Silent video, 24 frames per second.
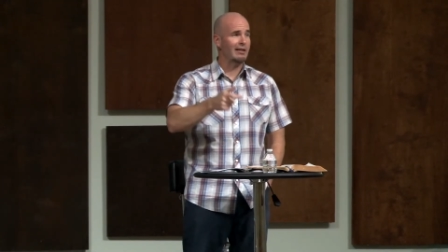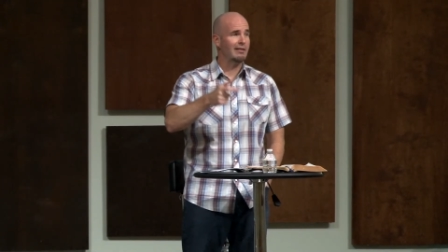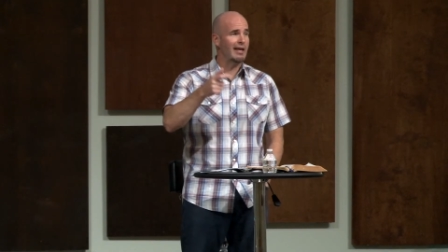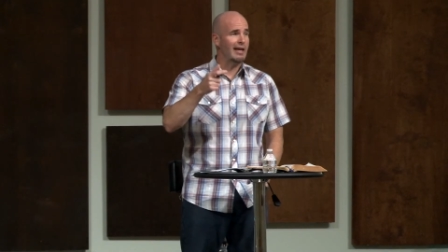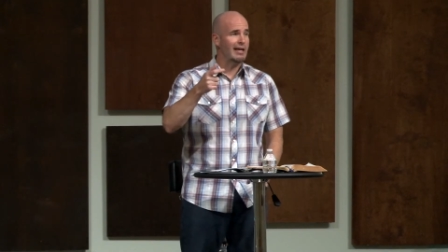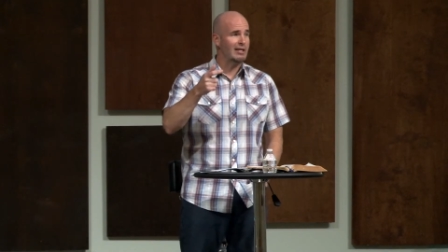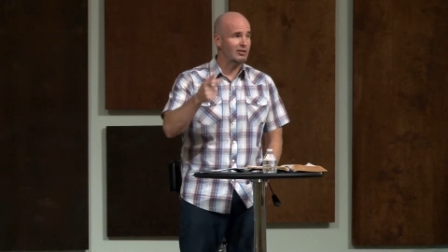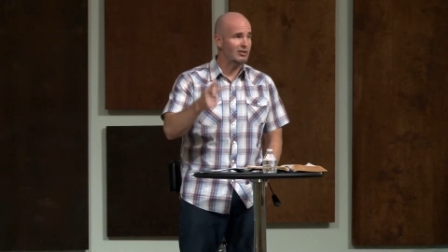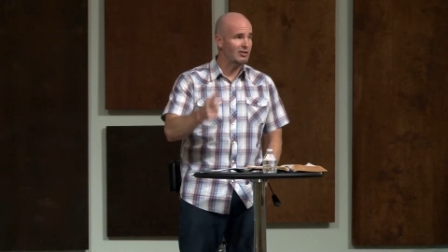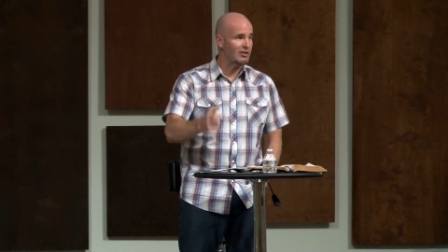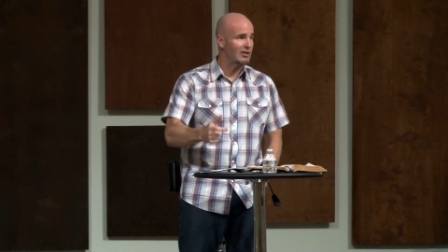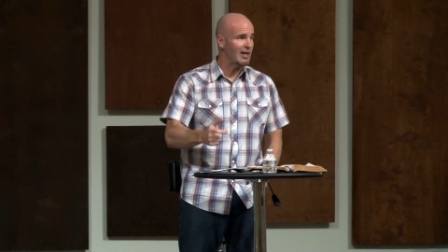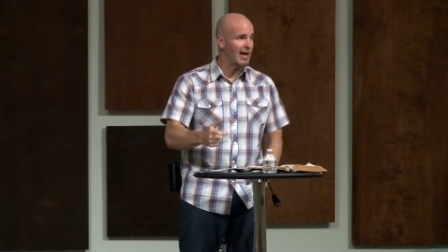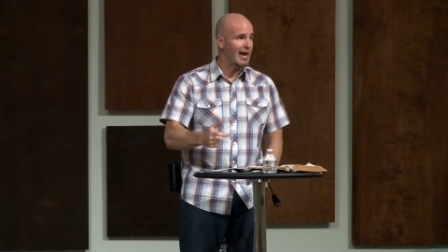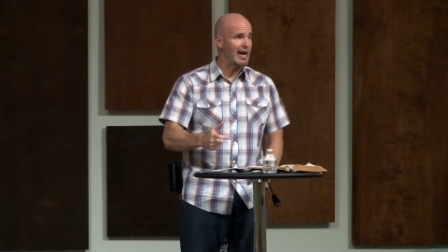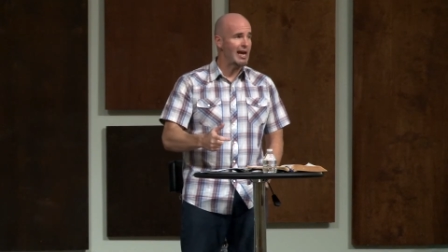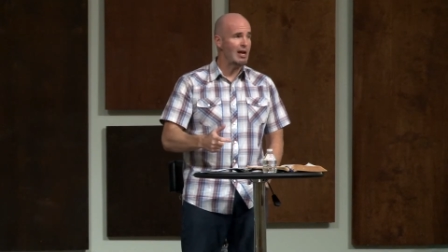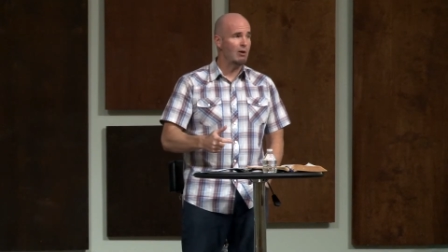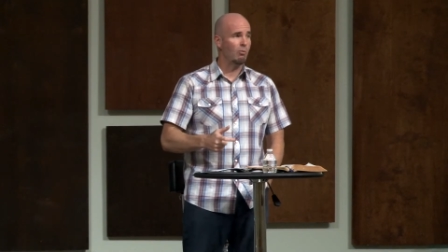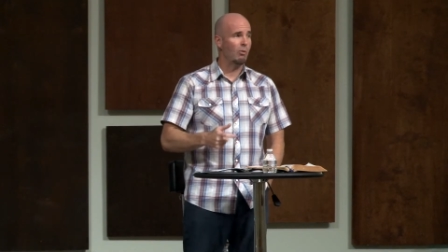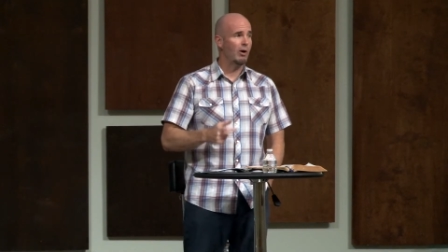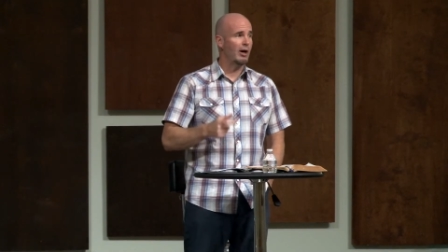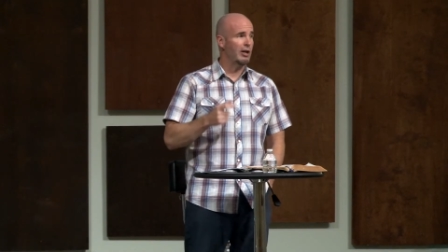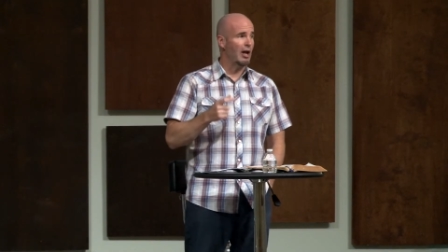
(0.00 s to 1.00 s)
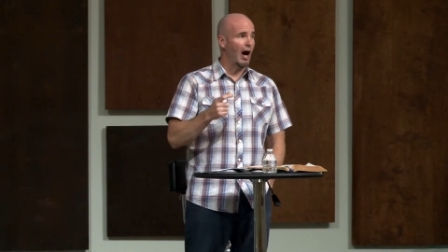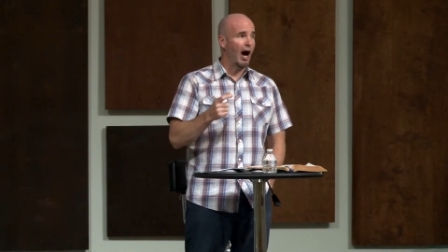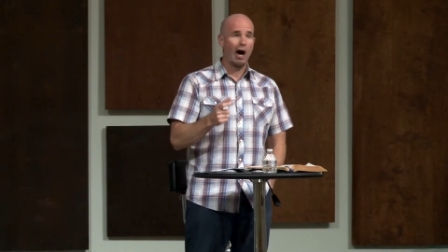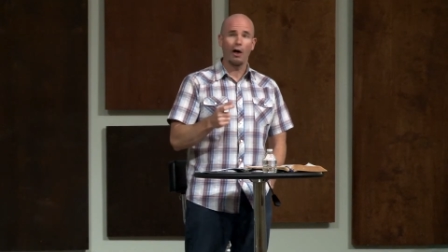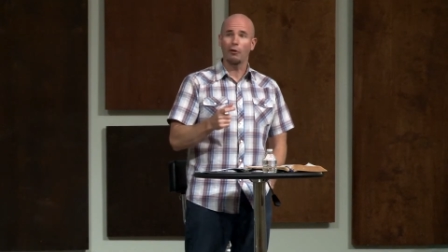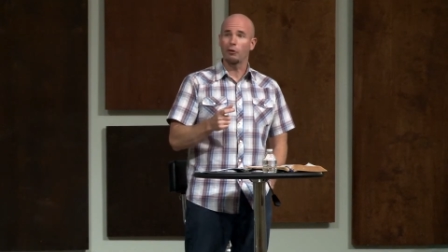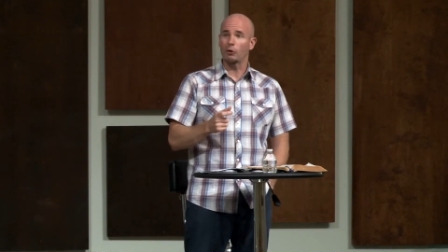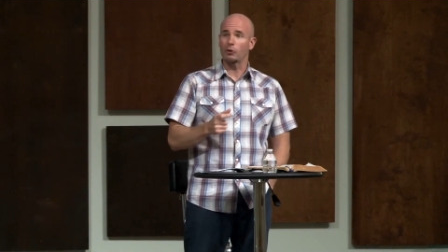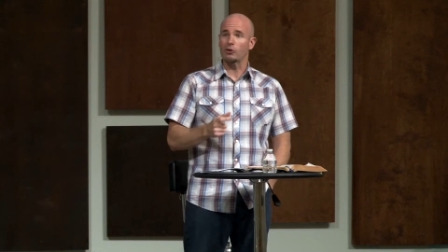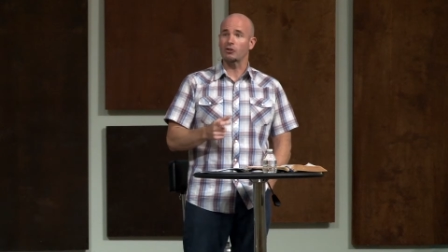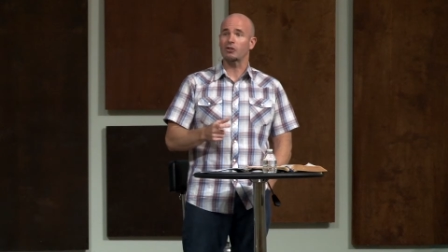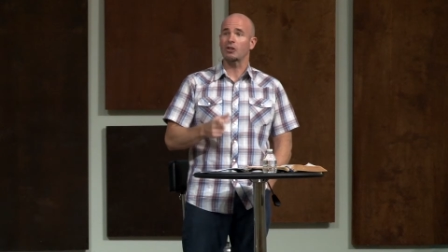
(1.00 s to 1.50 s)
They say what
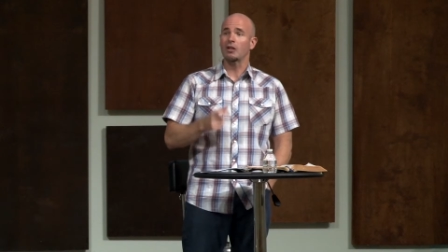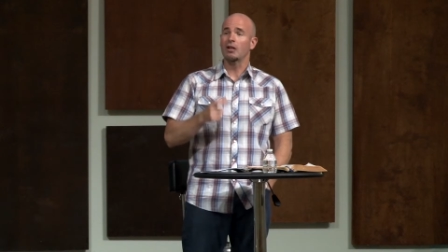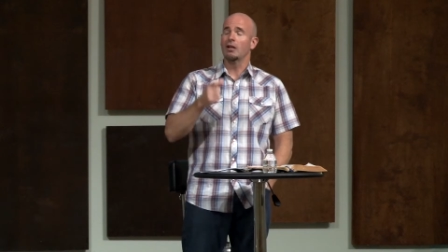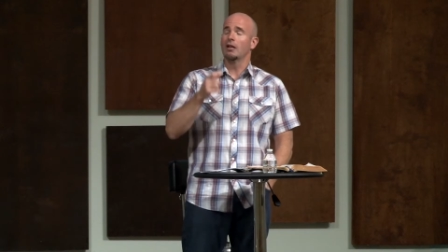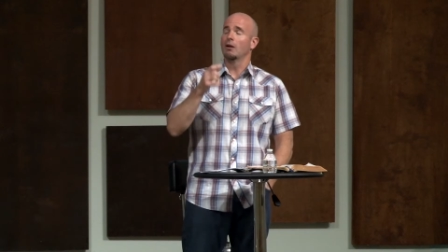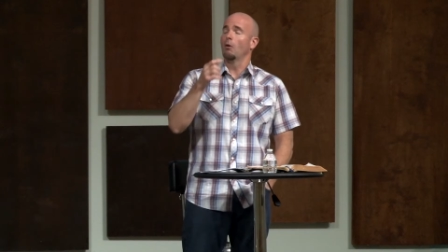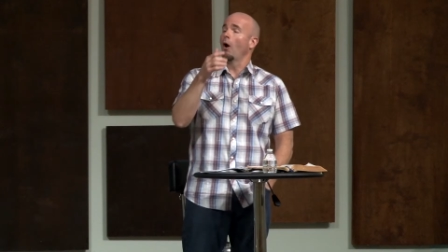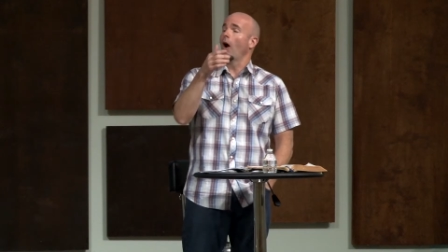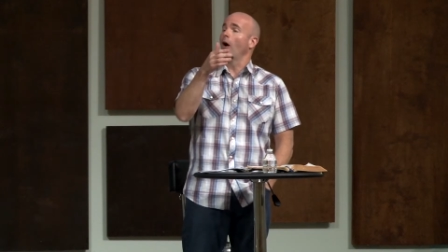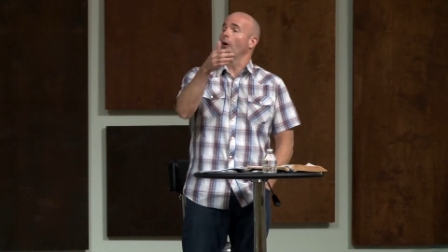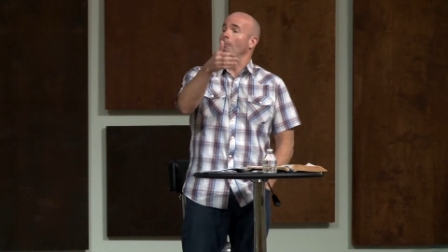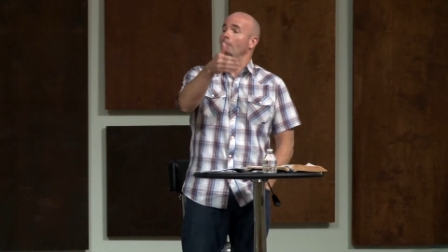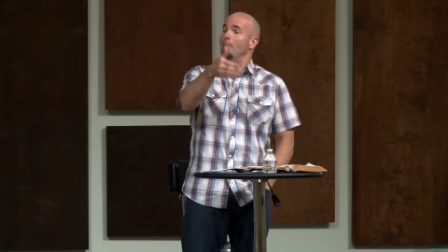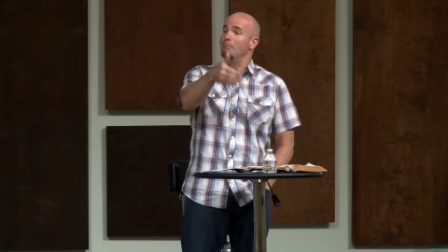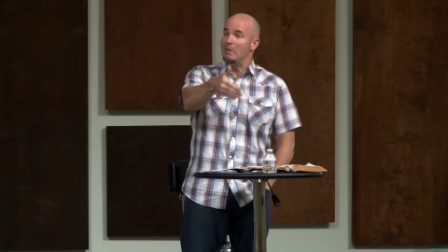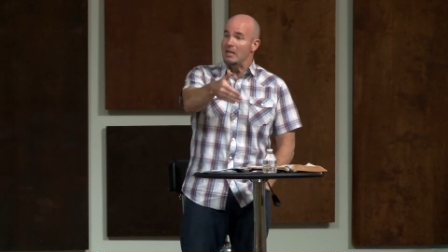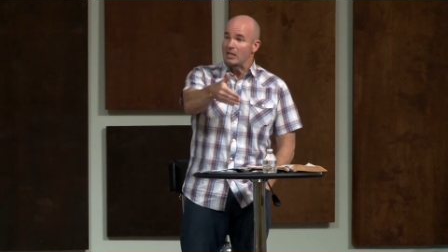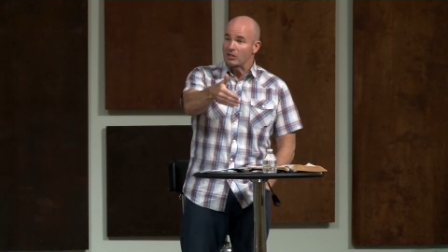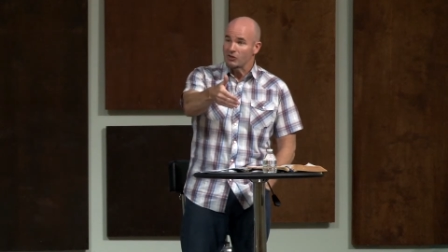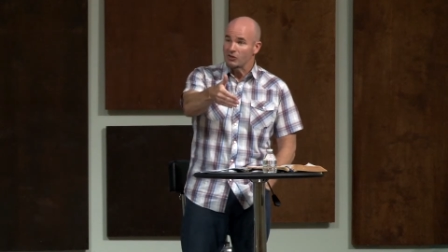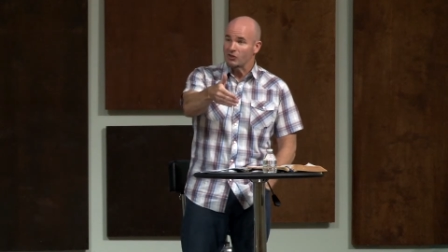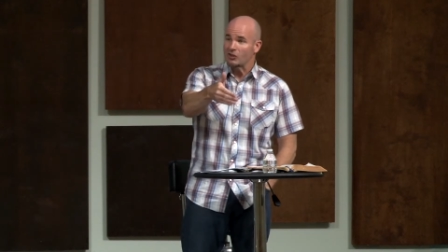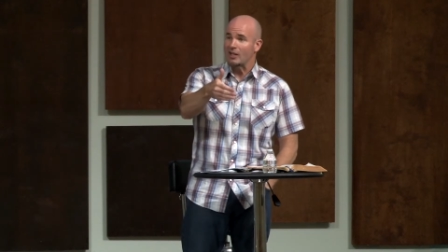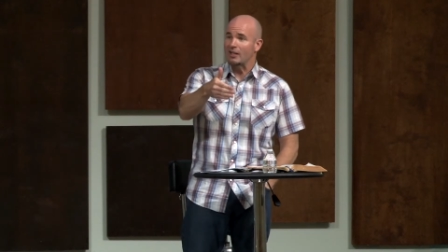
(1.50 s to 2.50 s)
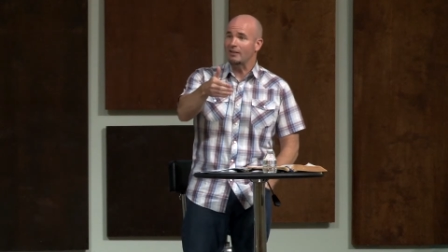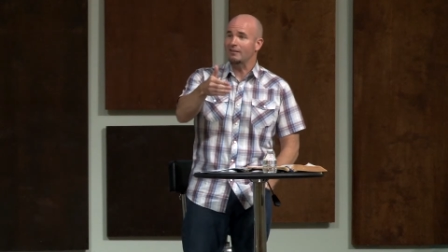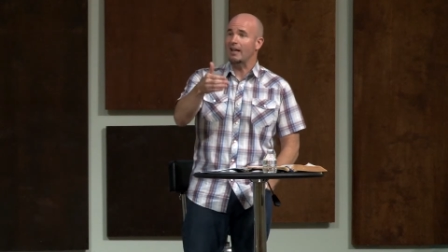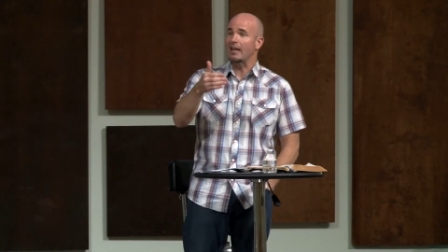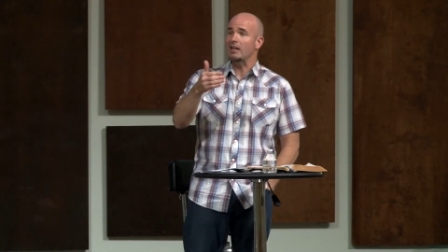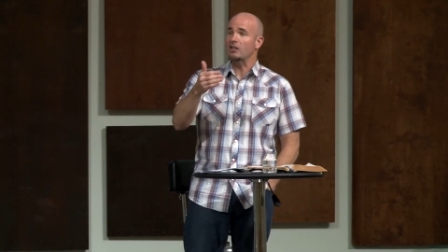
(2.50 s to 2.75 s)
others are missing.